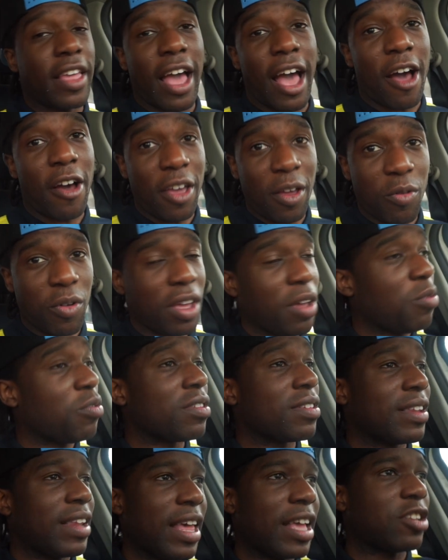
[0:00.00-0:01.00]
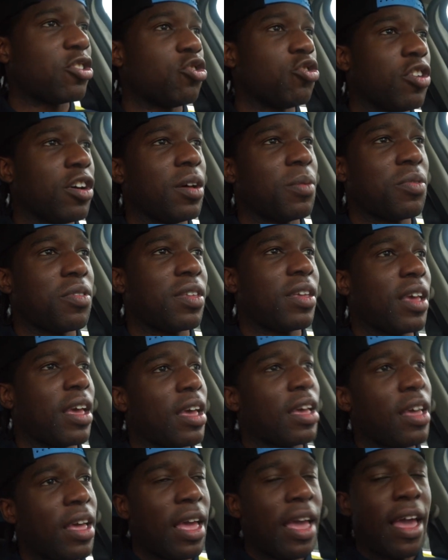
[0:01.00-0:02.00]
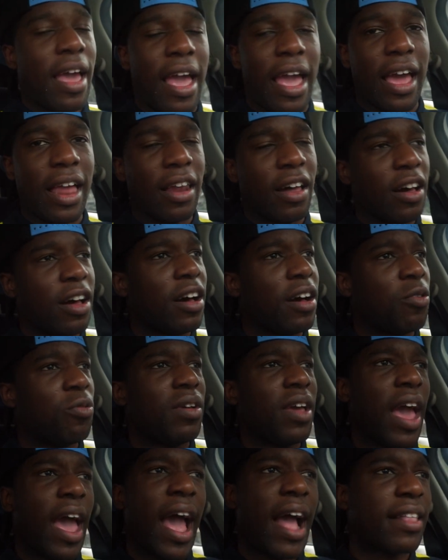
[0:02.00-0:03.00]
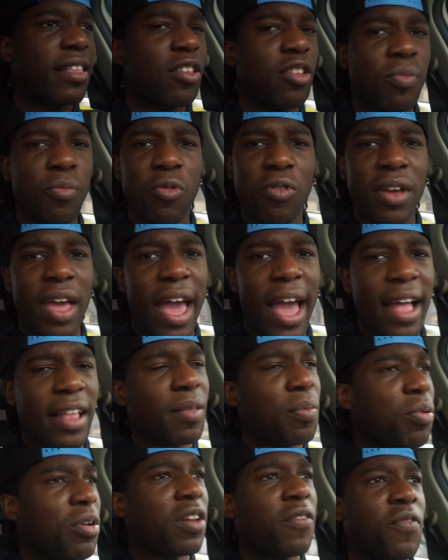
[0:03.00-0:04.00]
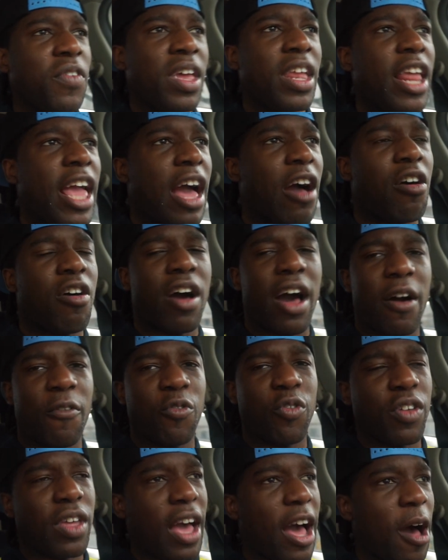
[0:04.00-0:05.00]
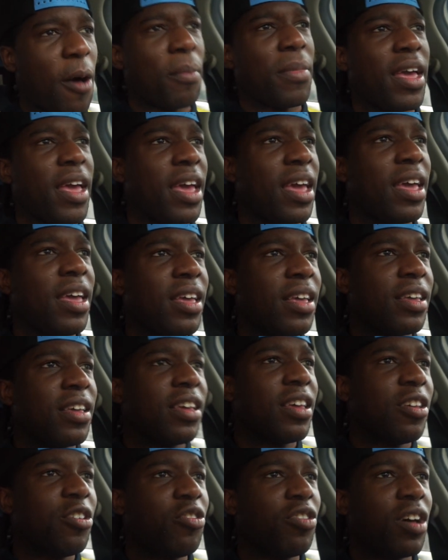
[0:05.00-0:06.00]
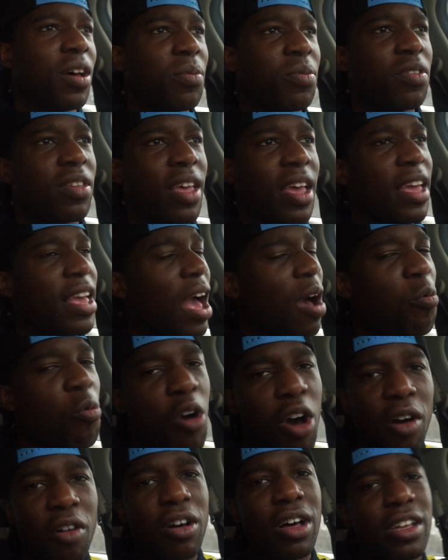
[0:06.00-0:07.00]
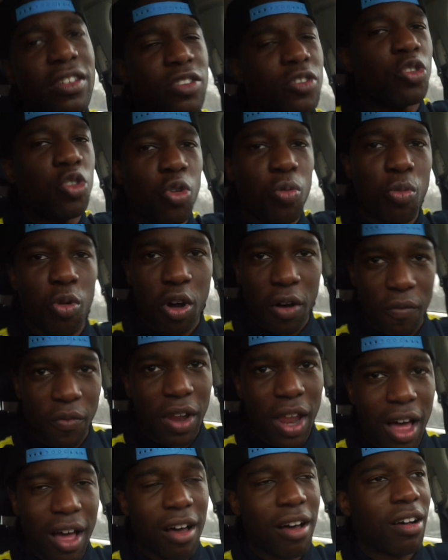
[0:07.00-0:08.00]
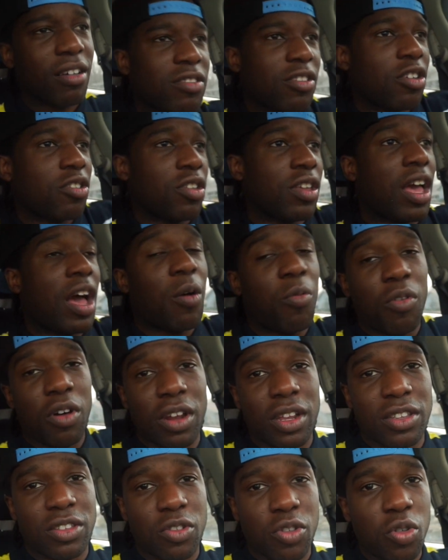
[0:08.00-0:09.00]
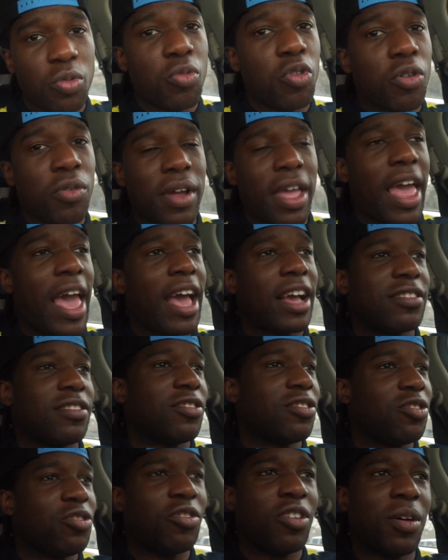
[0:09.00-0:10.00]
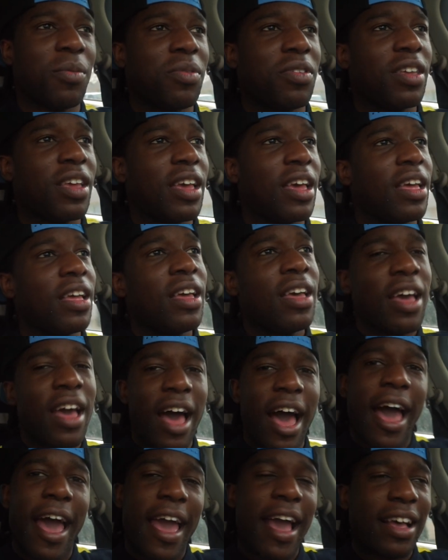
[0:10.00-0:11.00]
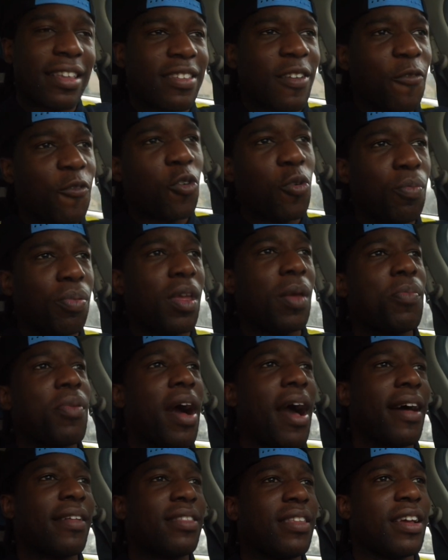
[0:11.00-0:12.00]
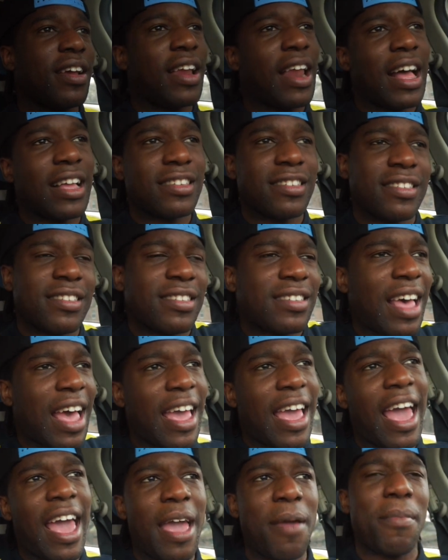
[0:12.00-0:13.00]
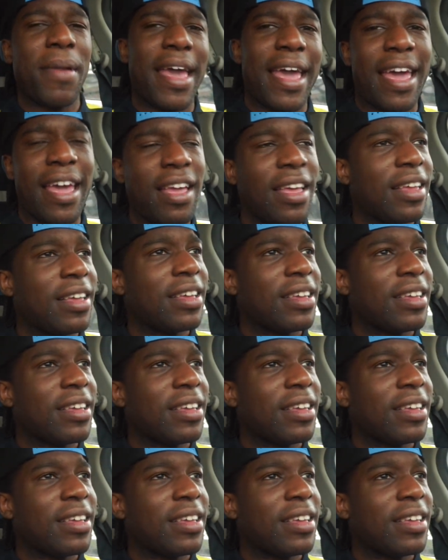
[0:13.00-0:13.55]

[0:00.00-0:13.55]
y'all. It, it was lit, you know what I'm saying? And uh, we, had to, we had to put a video out for y'all, man. You know what I'm saying? Y'all want us to do more vlogs, or do y'all want us to do more reactions? You know what I'm saying? I asked a few people out there, and I just say, hey, man,